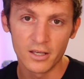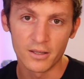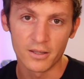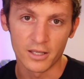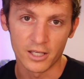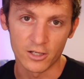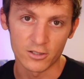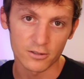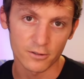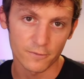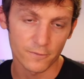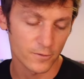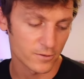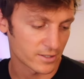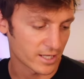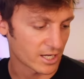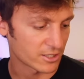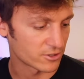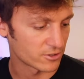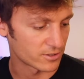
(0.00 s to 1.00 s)
here's the first
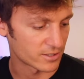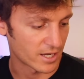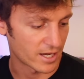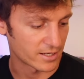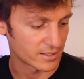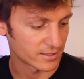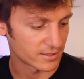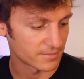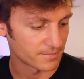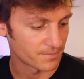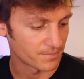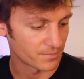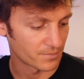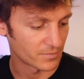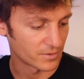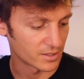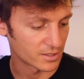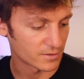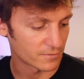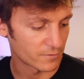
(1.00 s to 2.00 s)
exercise.
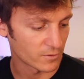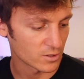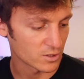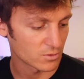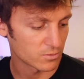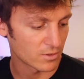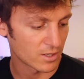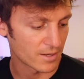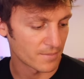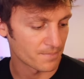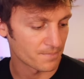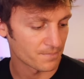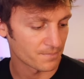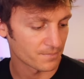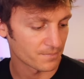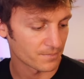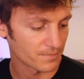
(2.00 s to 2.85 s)
This first one